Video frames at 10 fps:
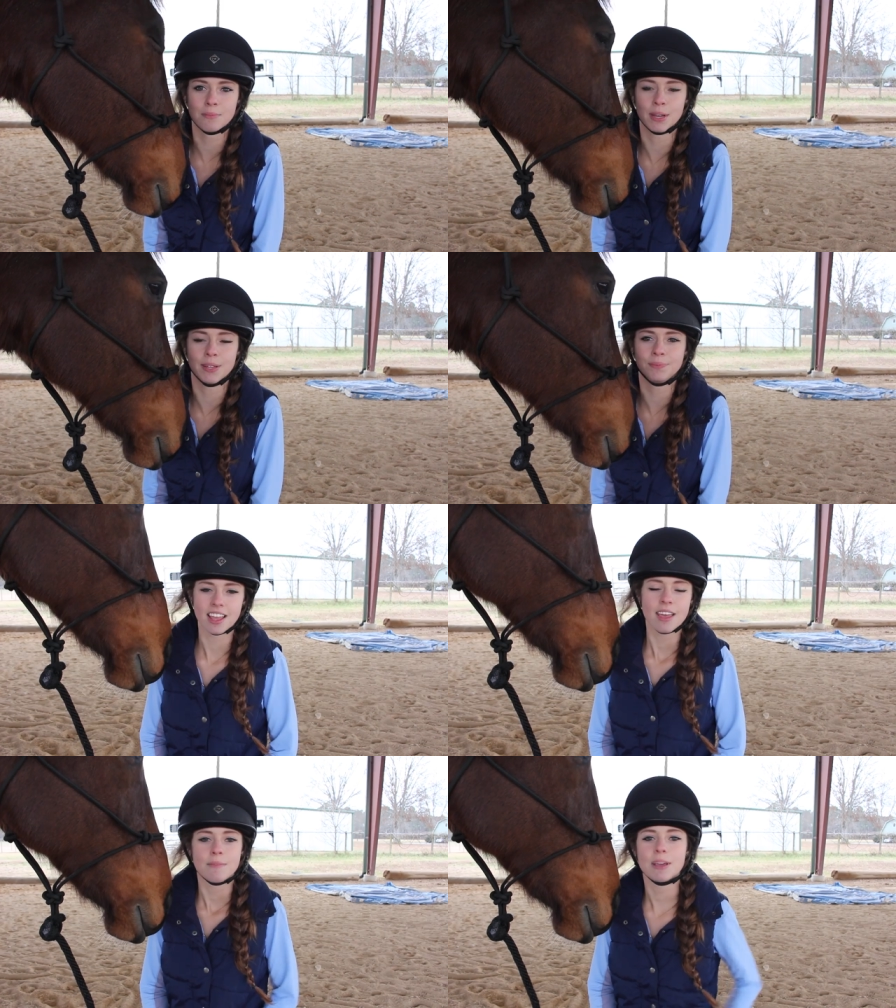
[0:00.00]
But
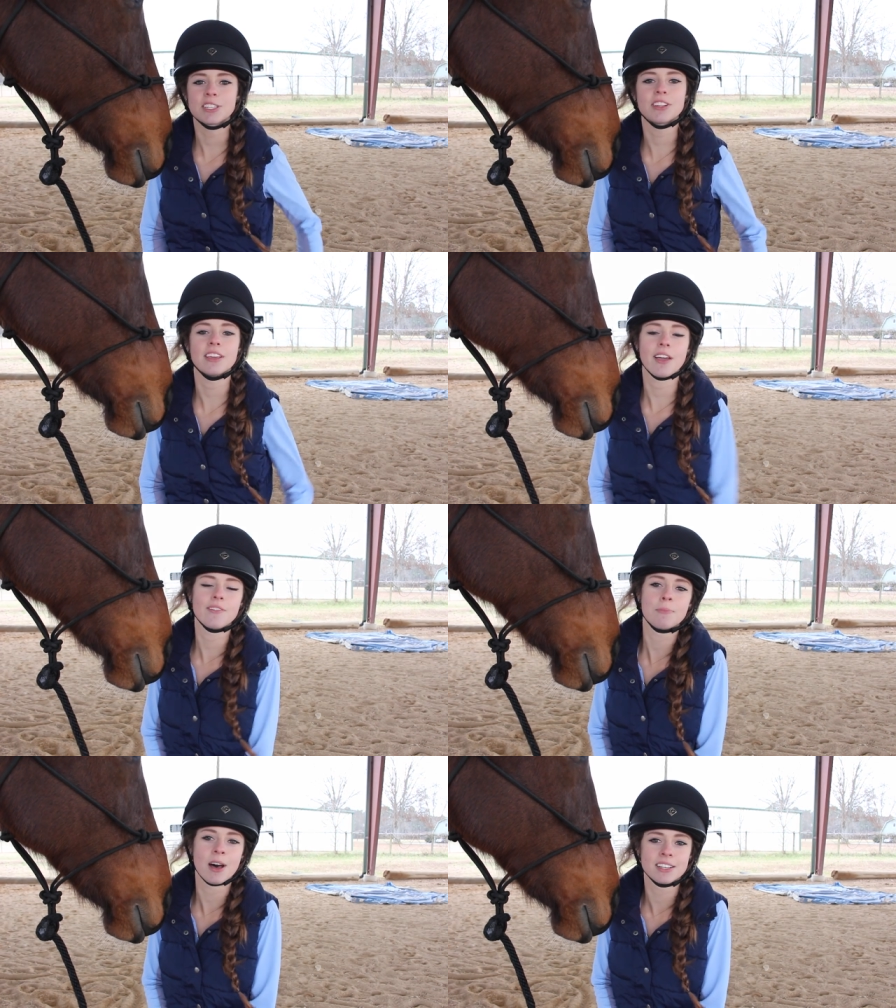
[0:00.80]
make sure that you
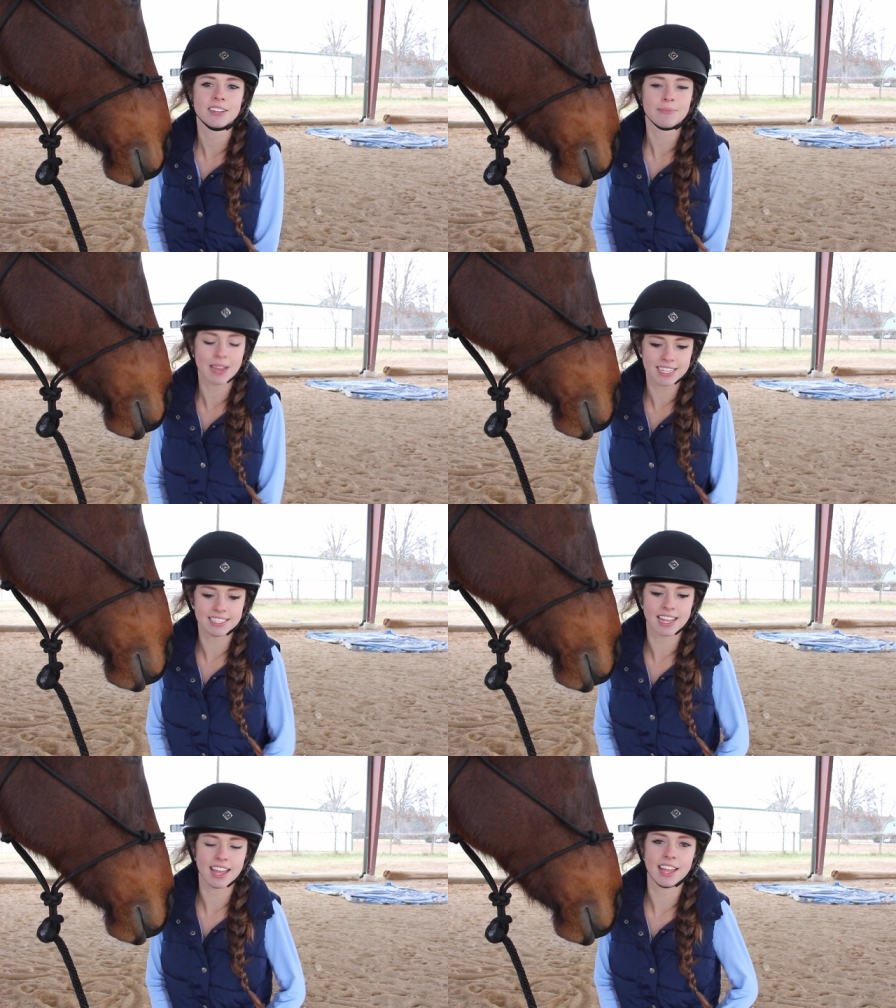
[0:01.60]
have a positive
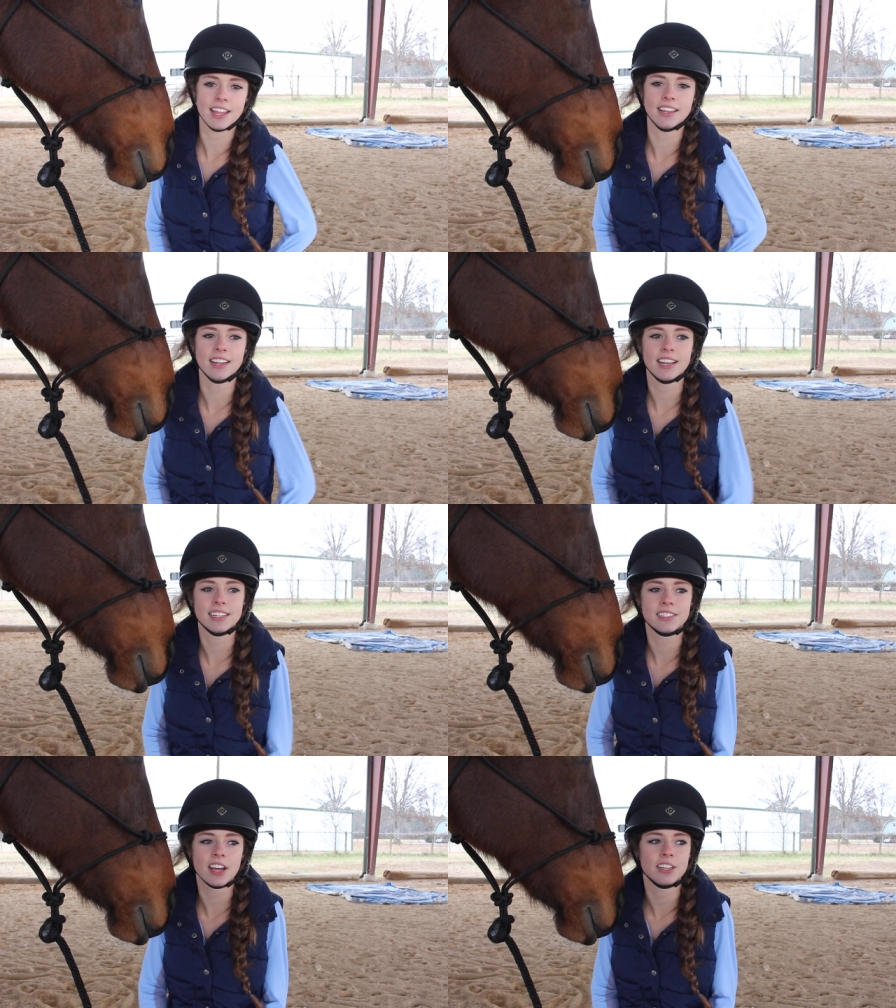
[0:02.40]
mindset and
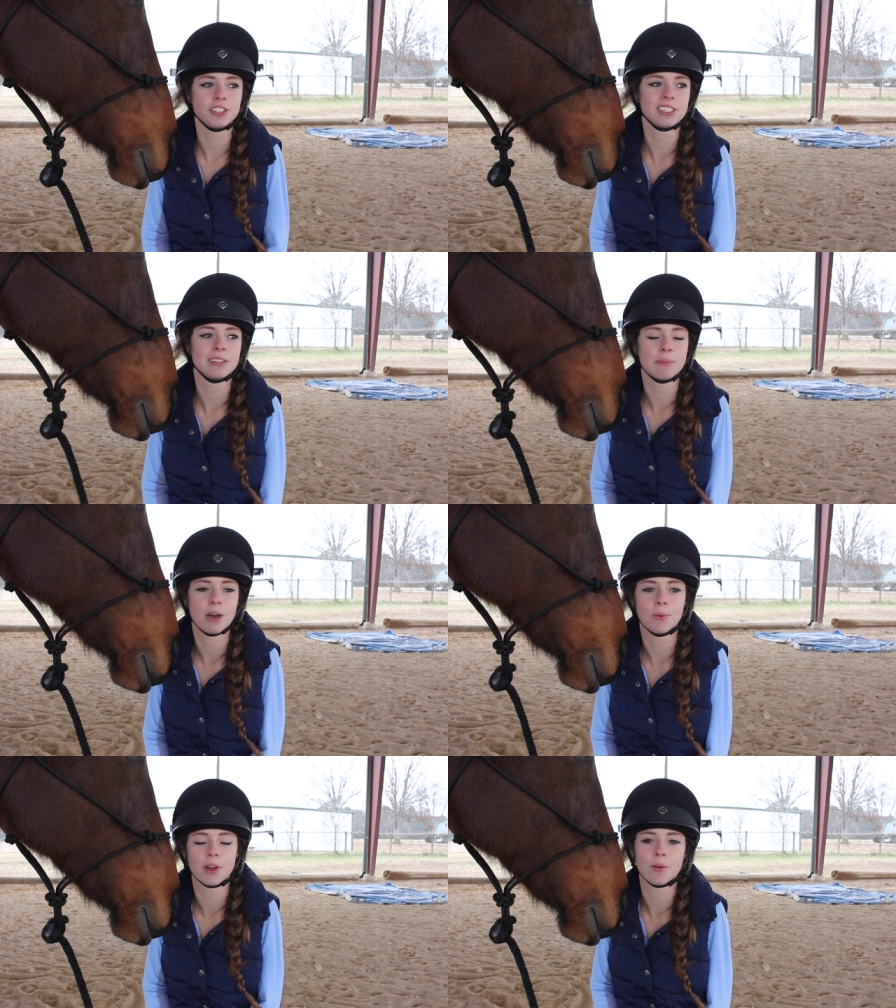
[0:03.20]
it's not just
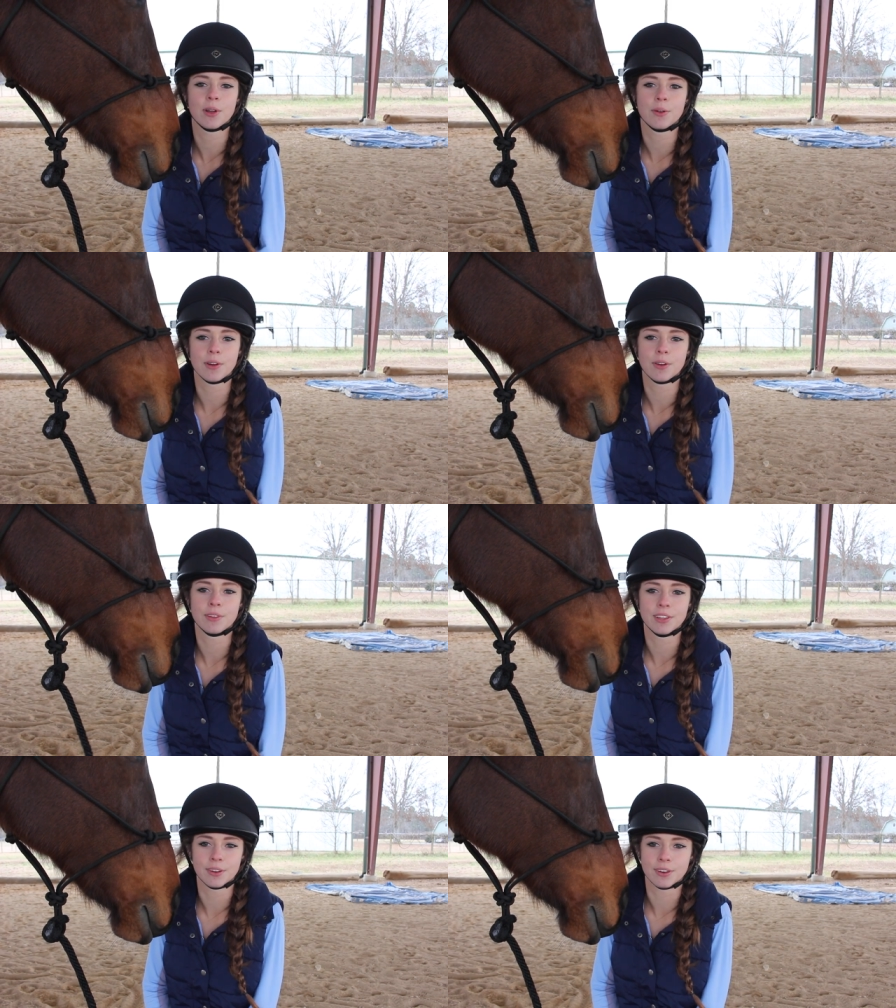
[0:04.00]
about work, work, work
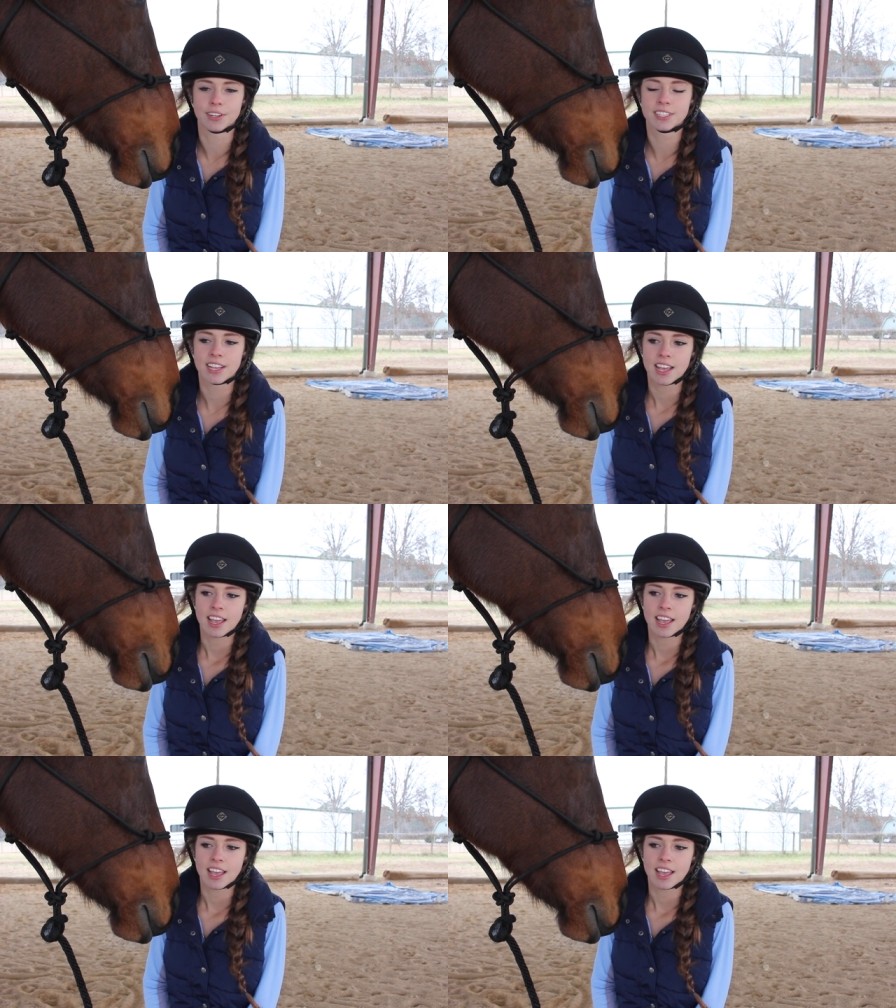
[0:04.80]
with your horse.